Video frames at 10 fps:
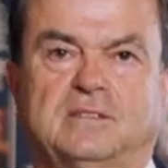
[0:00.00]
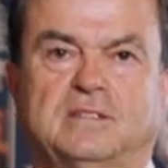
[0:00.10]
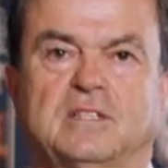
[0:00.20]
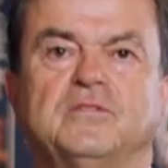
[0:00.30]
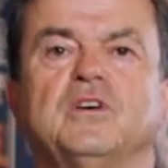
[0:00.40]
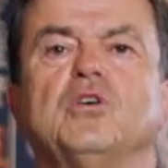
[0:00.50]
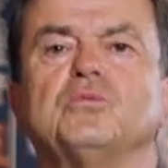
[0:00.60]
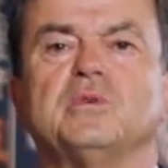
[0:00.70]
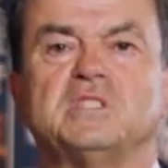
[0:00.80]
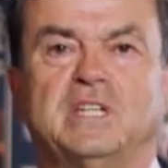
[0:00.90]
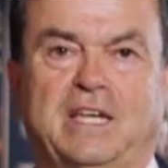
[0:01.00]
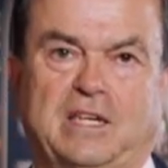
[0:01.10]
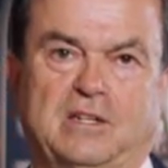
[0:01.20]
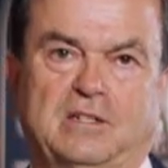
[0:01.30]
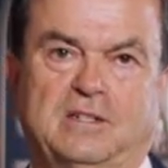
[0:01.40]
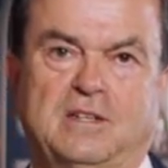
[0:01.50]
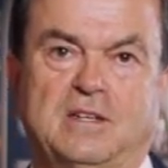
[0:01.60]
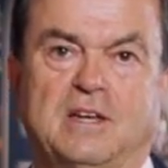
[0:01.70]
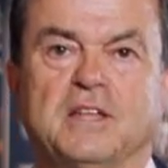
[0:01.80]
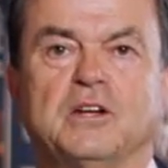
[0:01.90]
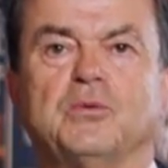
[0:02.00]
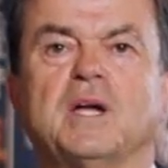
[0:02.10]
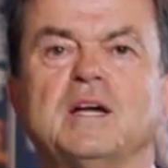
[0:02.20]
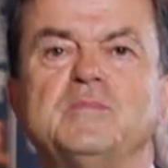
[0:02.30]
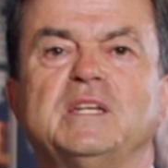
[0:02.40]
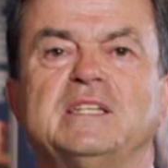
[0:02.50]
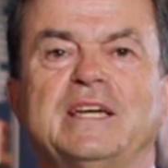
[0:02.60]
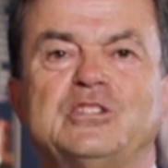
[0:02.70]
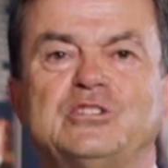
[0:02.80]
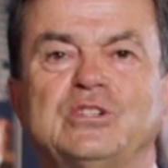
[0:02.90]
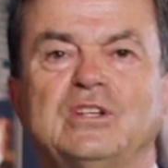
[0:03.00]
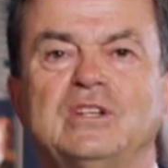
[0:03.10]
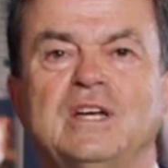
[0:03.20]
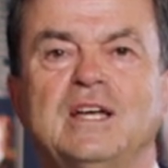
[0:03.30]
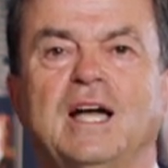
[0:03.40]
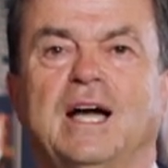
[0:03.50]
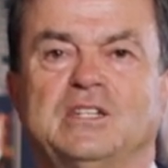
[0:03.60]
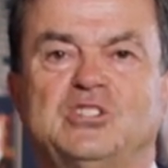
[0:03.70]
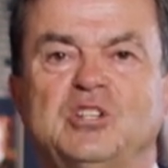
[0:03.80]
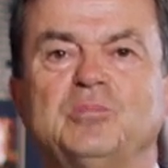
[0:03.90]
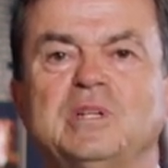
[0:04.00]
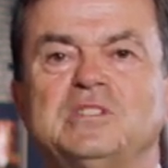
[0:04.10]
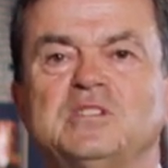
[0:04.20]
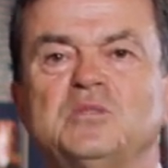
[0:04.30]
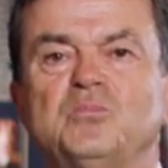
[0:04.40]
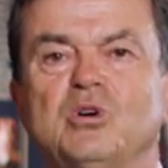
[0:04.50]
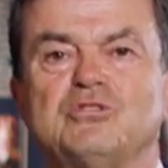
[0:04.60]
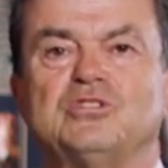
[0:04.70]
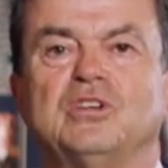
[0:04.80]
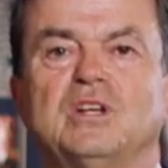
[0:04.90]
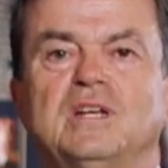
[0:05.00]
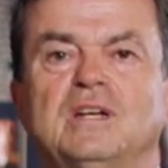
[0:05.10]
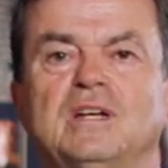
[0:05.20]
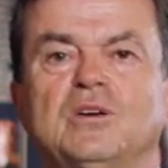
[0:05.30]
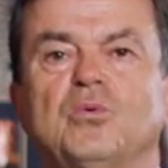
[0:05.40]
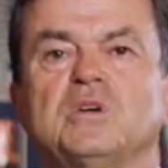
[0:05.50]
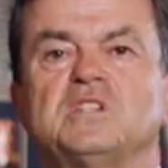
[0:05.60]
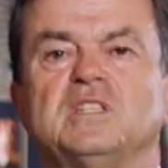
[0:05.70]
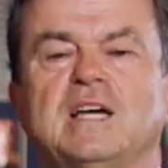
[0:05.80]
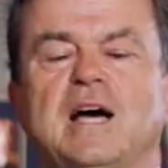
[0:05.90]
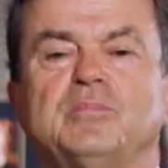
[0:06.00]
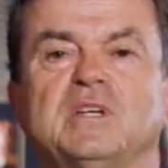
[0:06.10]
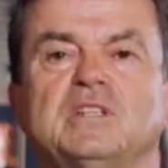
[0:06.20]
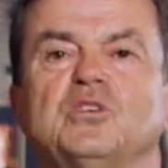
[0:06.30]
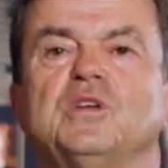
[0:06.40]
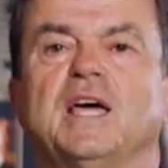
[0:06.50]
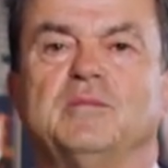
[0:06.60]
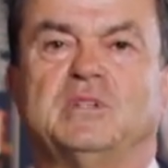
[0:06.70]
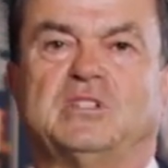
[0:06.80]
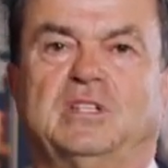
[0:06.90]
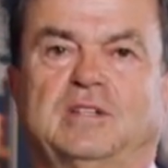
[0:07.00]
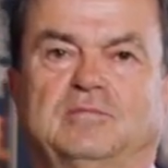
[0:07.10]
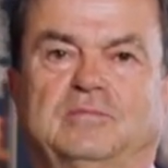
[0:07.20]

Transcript: the vote was taken, and the recommendation on Timplis's motion was adopted unanimously.